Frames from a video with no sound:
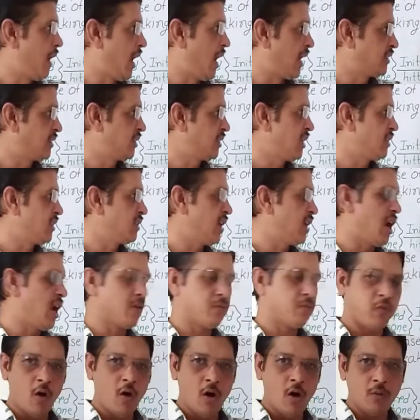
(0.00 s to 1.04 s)
fractures
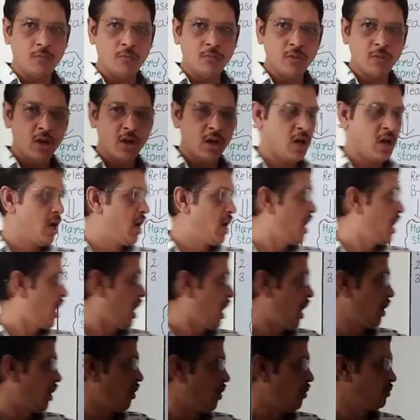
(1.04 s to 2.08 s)
are
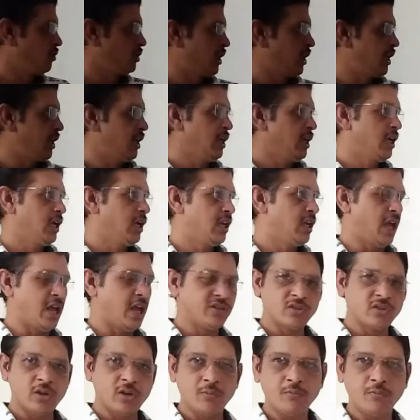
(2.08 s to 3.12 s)
formed along the
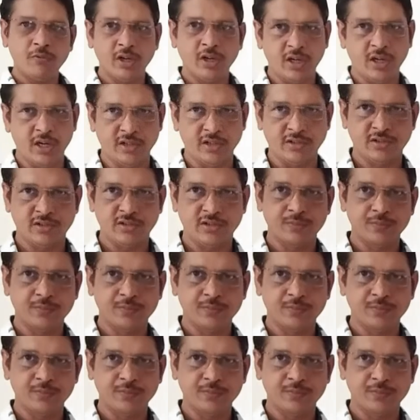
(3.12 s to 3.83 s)
lines of weakness.